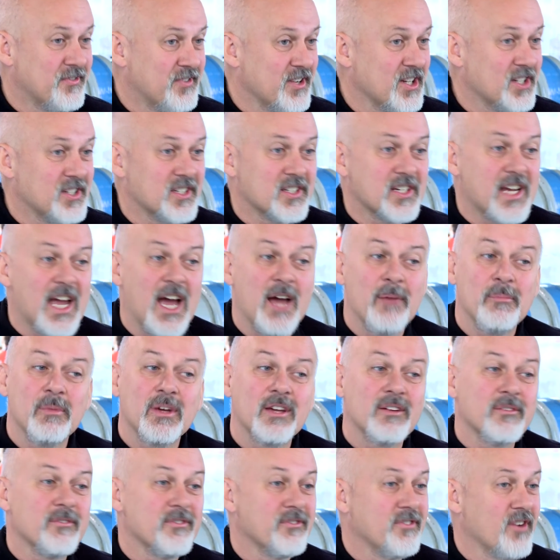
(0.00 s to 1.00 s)
fish
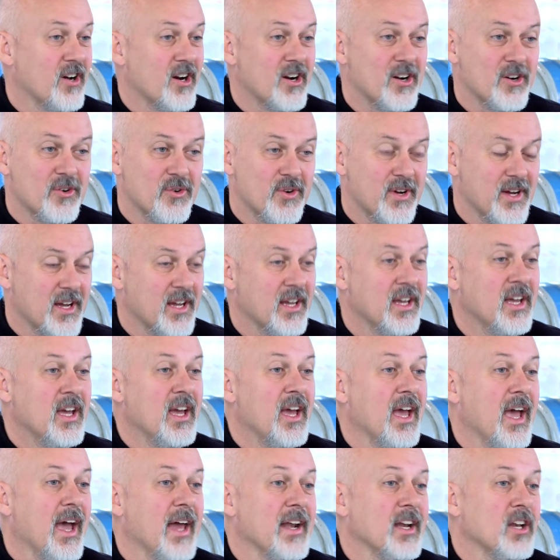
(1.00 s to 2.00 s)
coming far away,
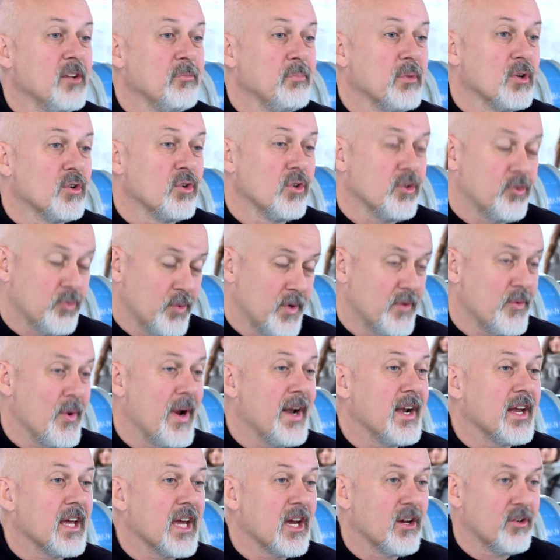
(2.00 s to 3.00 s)
and it's because we're
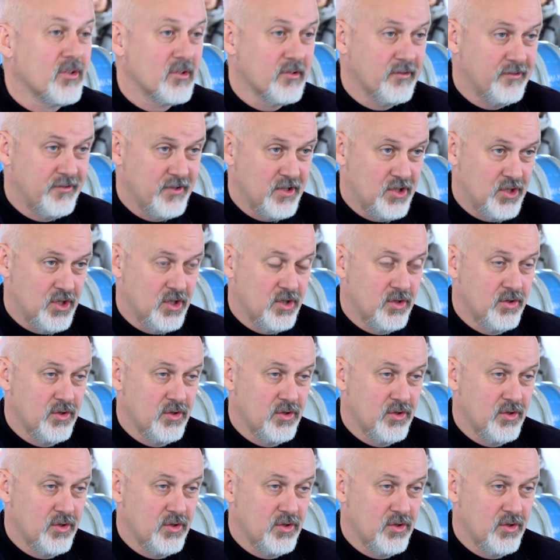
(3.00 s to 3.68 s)
running out of fish in